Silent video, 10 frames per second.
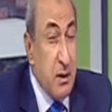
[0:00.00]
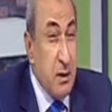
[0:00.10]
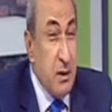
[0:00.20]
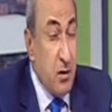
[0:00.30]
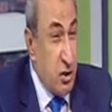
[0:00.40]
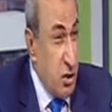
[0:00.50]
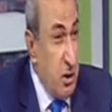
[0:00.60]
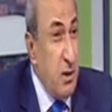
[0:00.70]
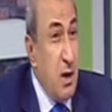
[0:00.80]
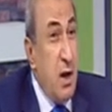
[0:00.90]
Russia,
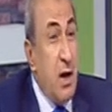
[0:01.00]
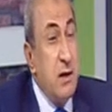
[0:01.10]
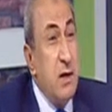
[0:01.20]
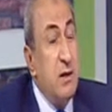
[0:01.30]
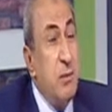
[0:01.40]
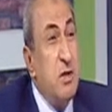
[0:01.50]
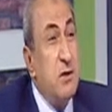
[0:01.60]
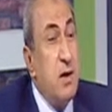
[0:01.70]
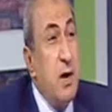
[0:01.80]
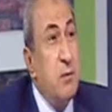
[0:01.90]
and in the
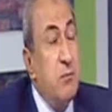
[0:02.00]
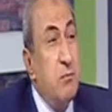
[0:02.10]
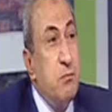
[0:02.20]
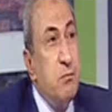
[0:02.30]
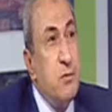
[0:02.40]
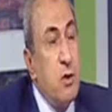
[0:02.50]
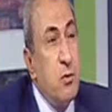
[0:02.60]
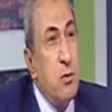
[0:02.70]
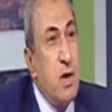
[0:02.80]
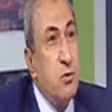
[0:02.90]
meantime,
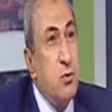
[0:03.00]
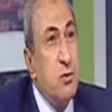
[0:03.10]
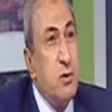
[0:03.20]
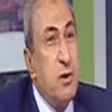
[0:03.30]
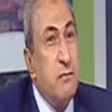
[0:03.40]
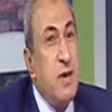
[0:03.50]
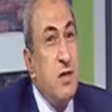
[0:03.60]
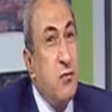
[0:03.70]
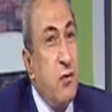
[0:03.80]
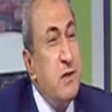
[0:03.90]
a sort of a
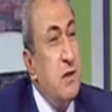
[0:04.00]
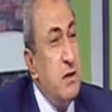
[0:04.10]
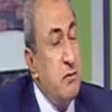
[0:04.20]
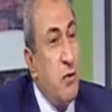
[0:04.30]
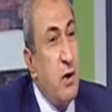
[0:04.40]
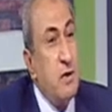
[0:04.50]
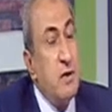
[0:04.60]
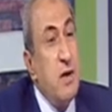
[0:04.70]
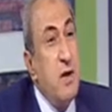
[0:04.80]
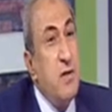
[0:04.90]
threatening voice
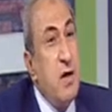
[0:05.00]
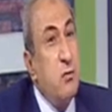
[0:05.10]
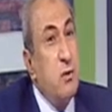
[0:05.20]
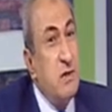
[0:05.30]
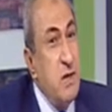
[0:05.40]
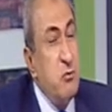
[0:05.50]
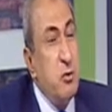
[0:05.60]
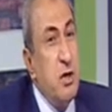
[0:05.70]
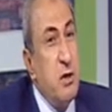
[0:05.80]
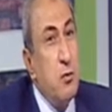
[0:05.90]
that would seem to
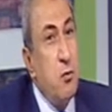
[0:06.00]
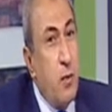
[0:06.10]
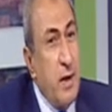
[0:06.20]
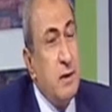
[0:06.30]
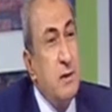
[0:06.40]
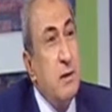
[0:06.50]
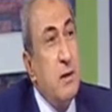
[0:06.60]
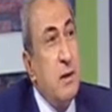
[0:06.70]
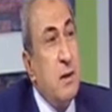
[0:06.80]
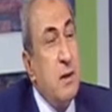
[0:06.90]
be quite
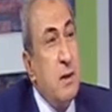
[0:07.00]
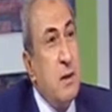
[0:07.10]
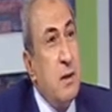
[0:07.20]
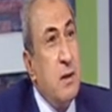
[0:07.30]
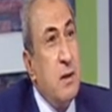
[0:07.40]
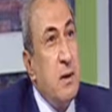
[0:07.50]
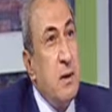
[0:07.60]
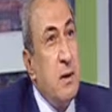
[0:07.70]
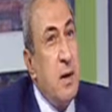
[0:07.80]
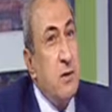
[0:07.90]

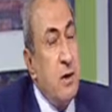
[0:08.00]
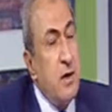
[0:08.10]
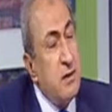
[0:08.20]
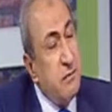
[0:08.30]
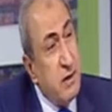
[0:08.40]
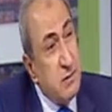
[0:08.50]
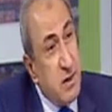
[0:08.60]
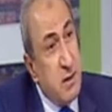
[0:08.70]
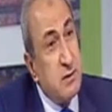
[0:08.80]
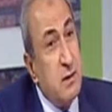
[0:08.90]
underlying the fact
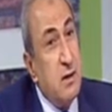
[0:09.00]
that